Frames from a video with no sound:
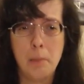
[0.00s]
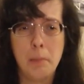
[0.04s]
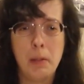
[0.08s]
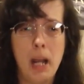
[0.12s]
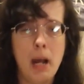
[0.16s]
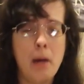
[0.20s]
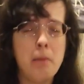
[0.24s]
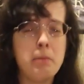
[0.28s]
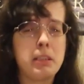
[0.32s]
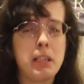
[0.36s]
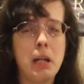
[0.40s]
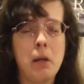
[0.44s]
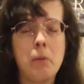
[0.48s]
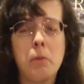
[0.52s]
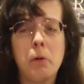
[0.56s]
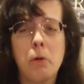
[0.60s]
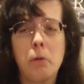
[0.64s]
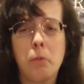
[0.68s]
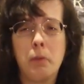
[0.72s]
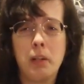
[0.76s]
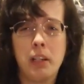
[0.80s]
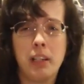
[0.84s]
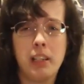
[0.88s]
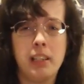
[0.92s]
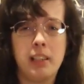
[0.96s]
I mean, how much time
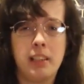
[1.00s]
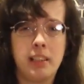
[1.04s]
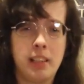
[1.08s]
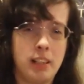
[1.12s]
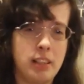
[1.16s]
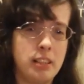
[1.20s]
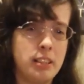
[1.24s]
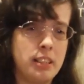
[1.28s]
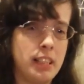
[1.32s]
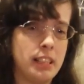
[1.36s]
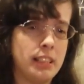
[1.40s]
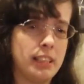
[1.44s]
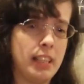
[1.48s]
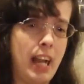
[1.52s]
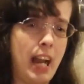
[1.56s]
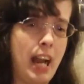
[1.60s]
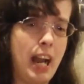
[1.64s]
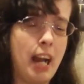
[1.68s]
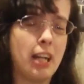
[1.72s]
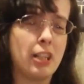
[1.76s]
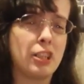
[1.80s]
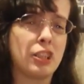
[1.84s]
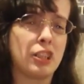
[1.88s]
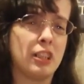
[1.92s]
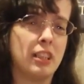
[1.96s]
were really Clary and Jace
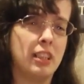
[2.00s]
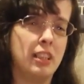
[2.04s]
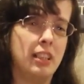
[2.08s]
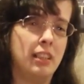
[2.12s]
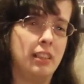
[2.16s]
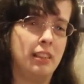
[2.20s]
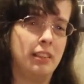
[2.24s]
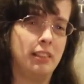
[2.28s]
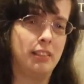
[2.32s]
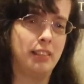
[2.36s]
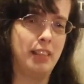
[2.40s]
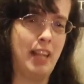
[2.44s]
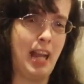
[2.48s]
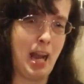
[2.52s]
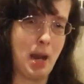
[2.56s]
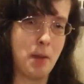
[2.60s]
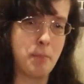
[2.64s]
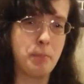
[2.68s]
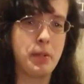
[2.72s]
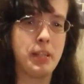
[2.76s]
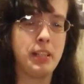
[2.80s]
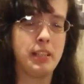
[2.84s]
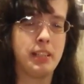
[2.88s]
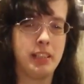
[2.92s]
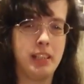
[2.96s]
actually
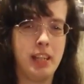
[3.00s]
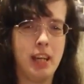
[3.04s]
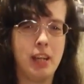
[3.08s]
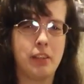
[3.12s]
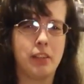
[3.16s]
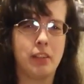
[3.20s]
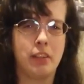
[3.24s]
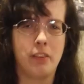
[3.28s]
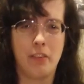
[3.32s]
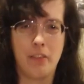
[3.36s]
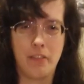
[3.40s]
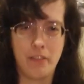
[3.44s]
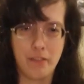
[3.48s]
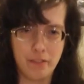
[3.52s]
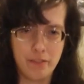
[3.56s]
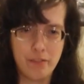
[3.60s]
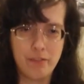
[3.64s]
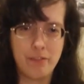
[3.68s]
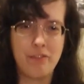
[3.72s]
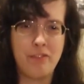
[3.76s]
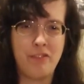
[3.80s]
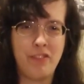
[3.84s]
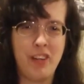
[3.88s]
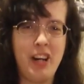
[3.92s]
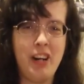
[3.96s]
happy and together?
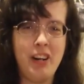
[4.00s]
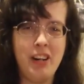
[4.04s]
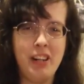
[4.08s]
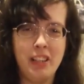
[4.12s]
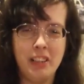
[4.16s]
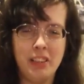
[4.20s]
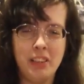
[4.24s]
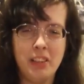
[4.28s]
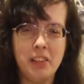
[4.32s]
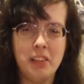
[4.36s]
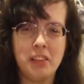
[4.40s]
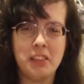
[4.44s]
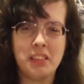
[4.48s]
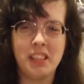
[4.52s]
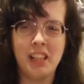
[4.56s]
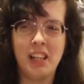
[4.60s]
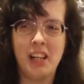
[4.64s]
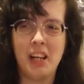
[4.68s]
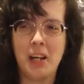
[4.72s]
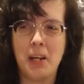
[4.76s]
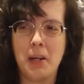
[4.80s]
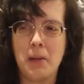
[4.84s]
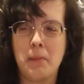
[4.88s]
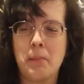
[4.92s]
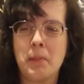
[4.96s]
Very
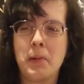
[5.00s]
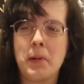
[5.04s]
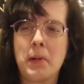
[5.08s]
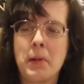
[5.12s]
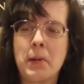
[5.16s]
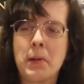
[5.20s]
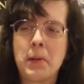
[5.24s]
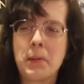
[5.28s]
little time.